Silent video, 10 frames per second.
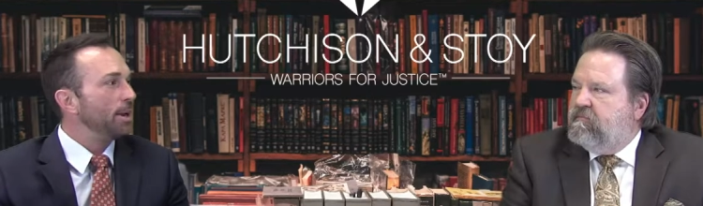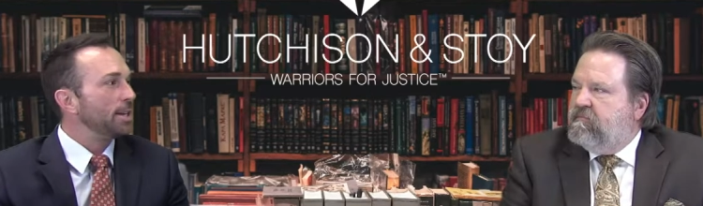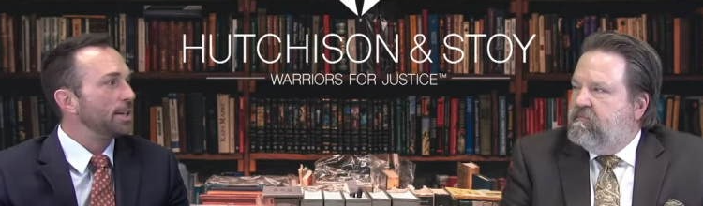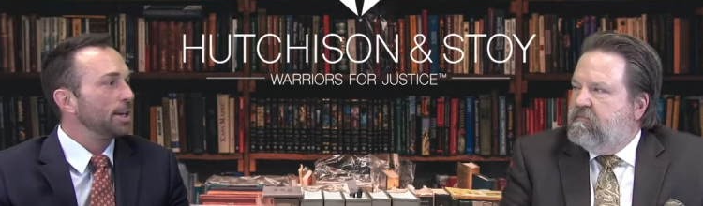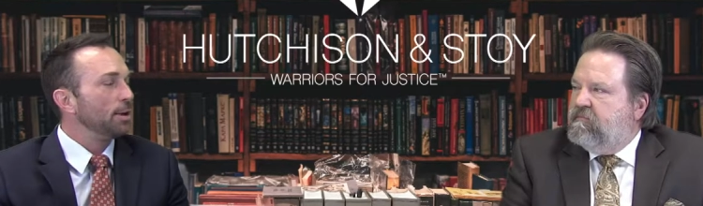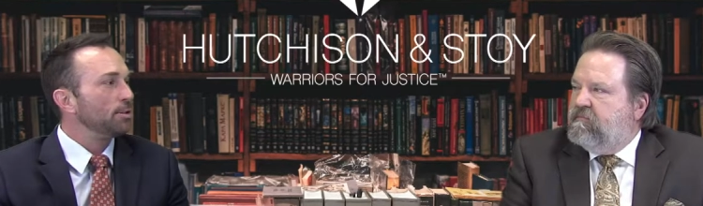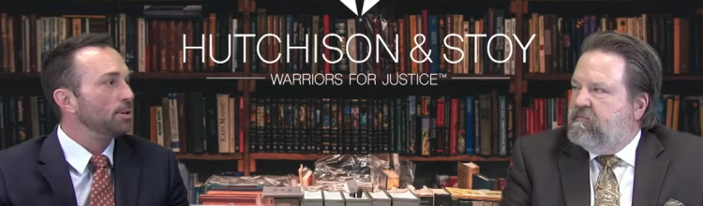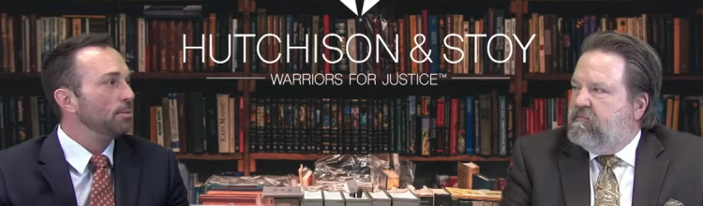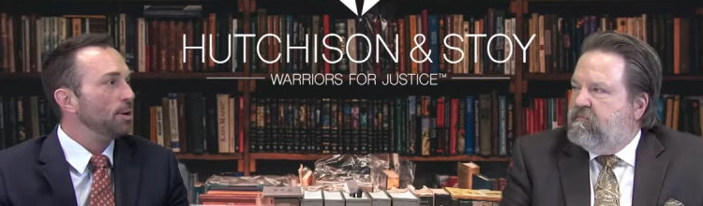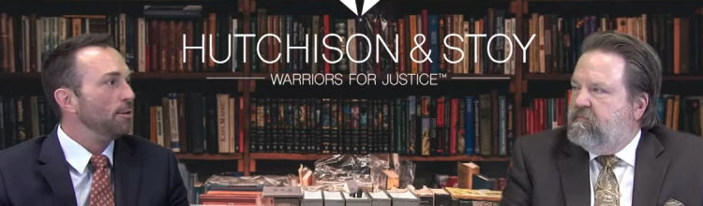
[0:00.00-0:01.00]
Speaker 1: but it's a
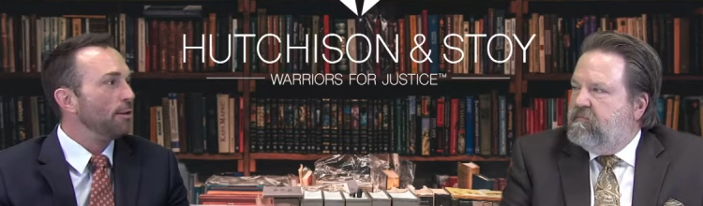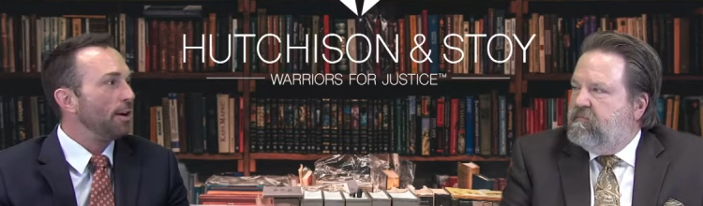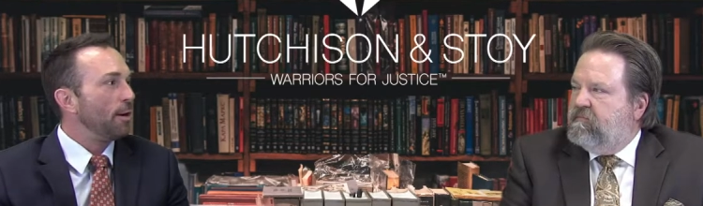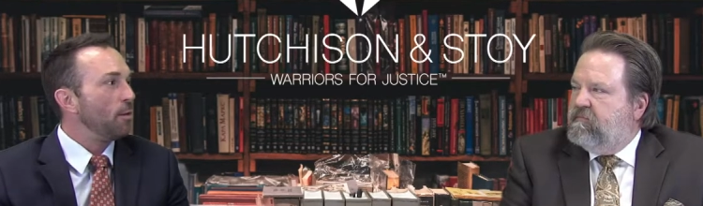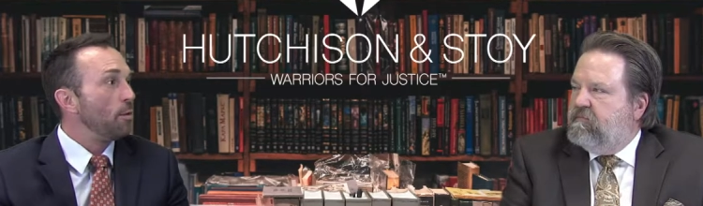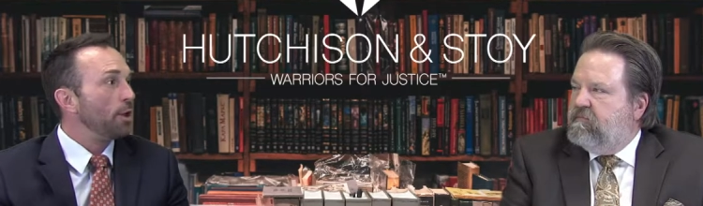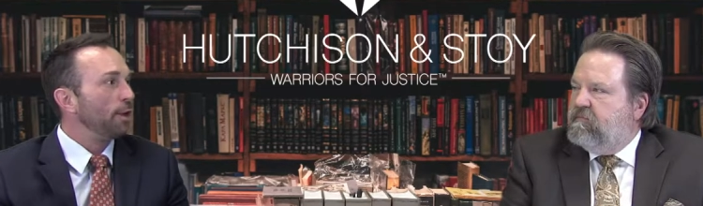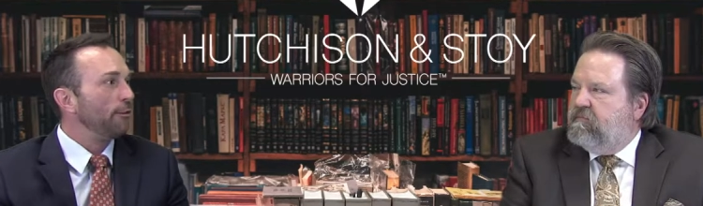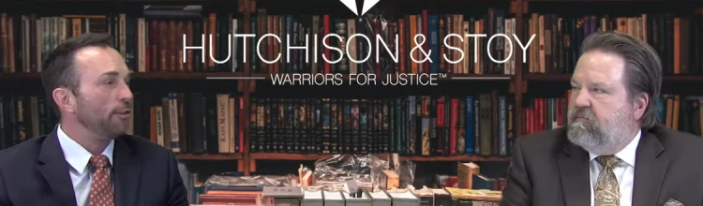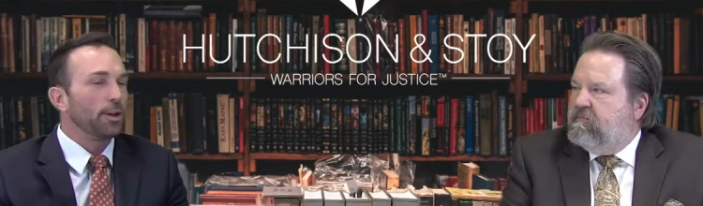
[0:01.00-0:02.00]
go-to move if I
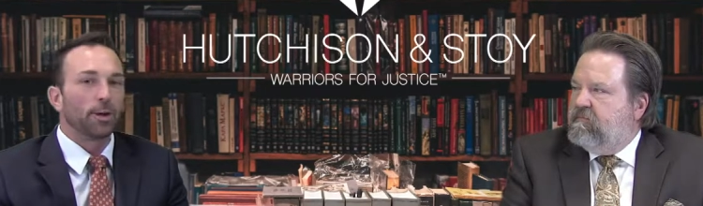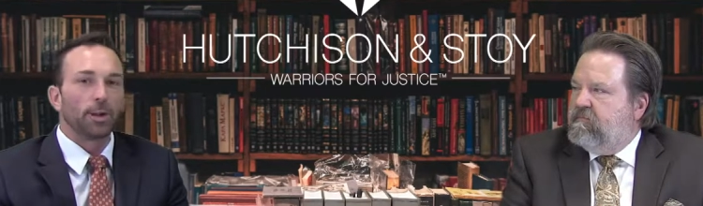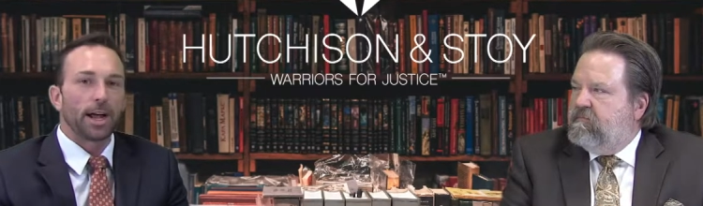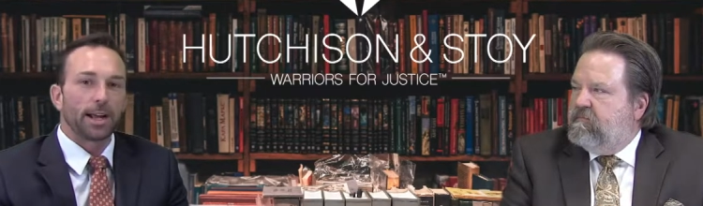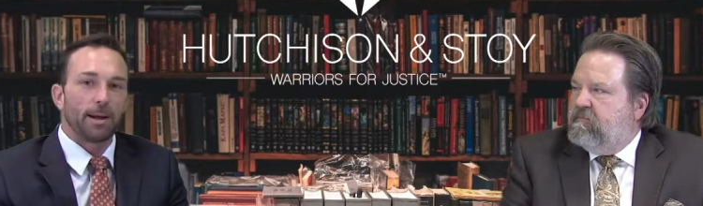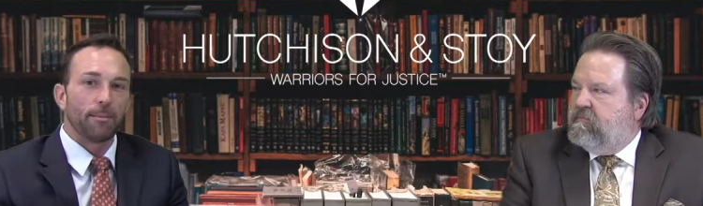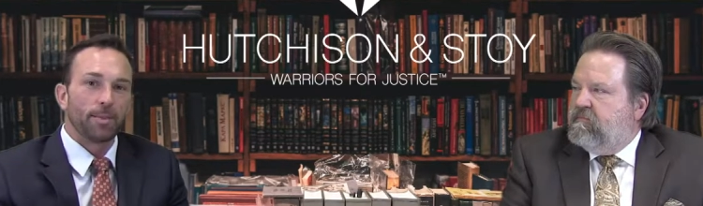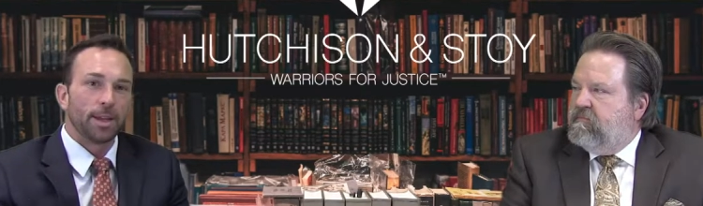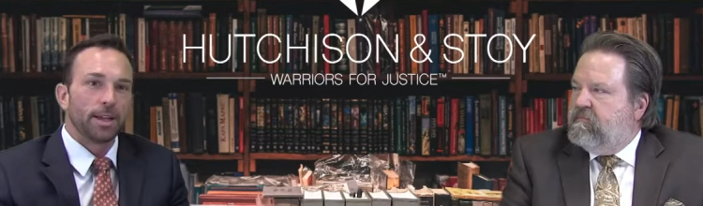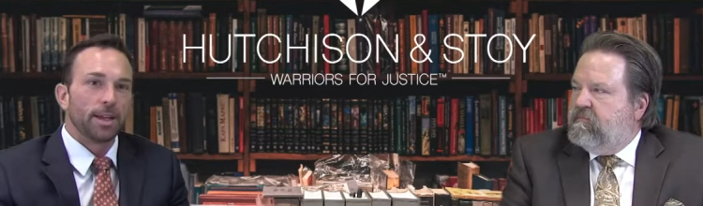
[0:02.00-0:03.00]
really feel like I'm
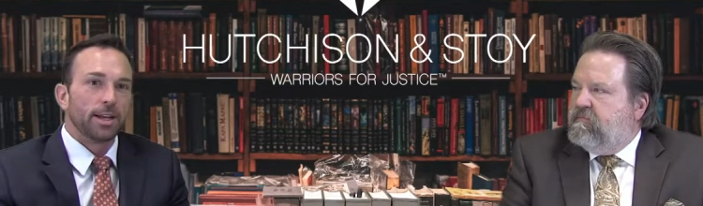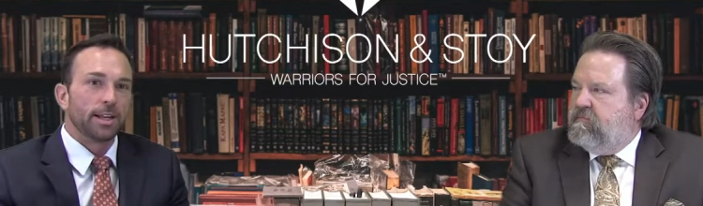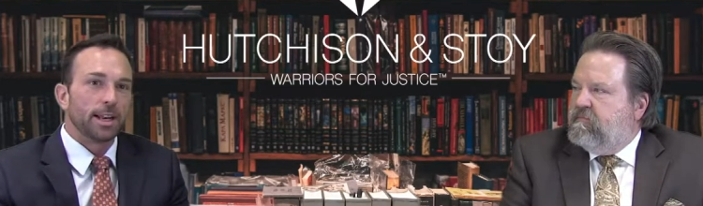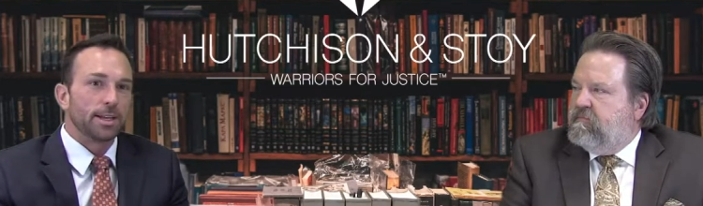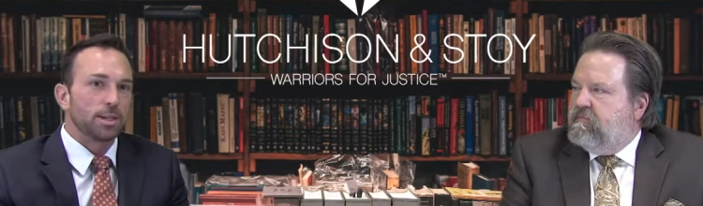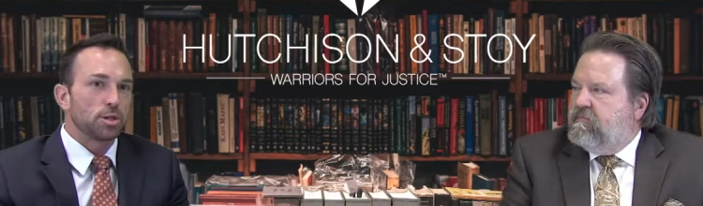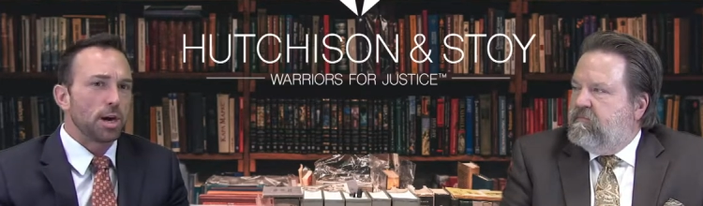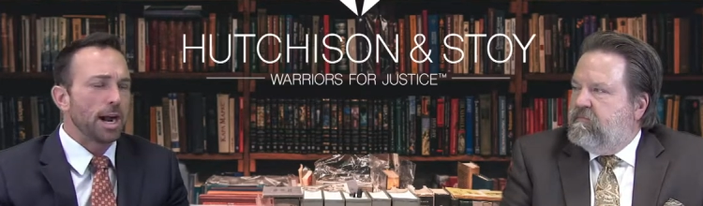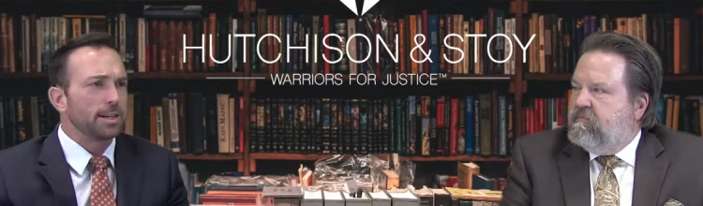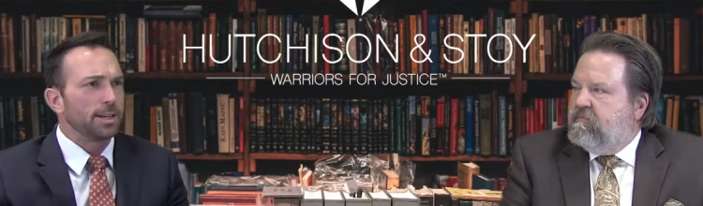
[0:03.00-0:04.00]
getting
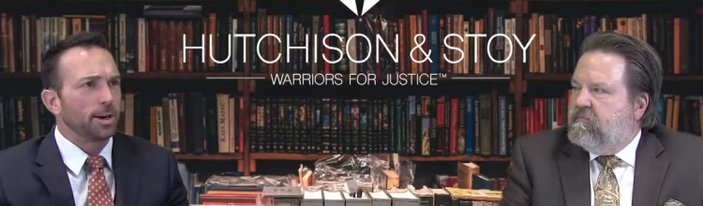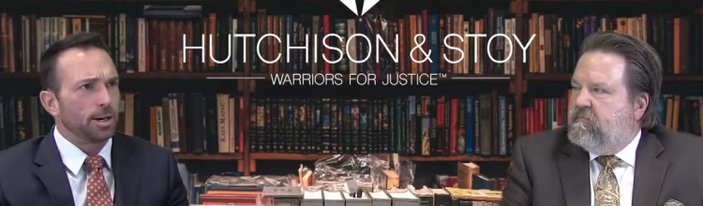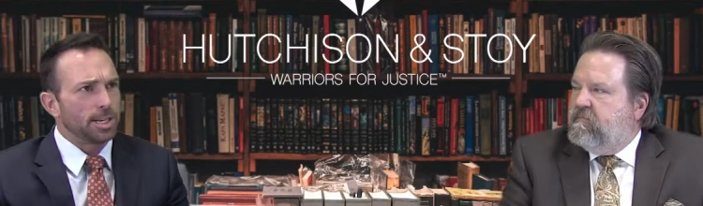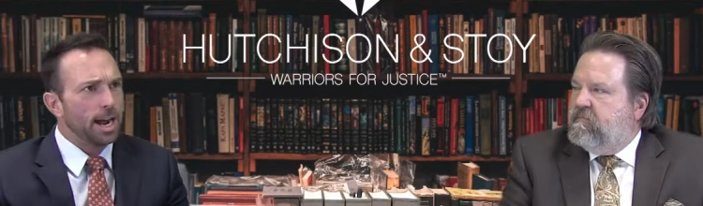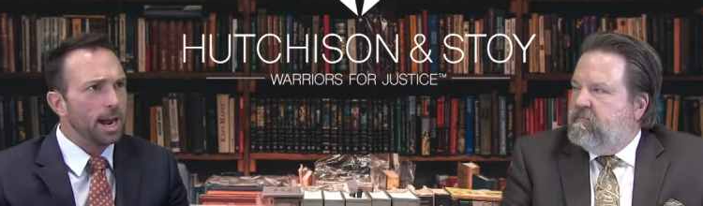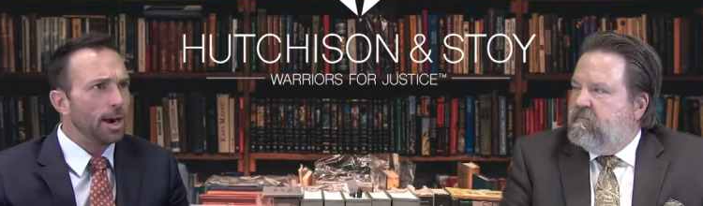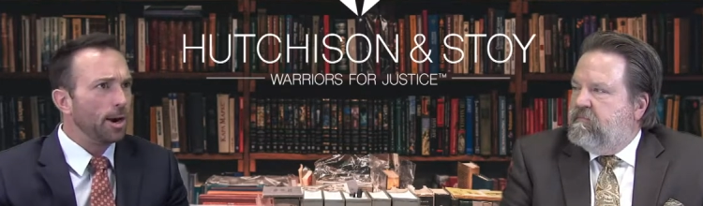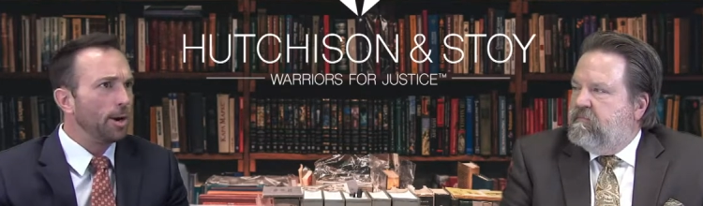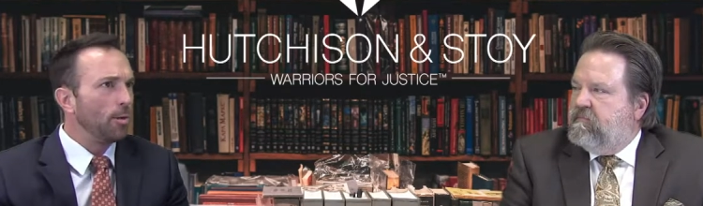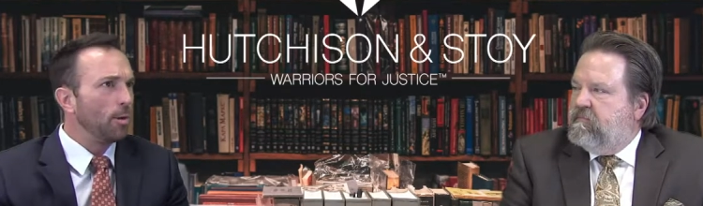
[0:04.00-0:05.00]
distracted or tired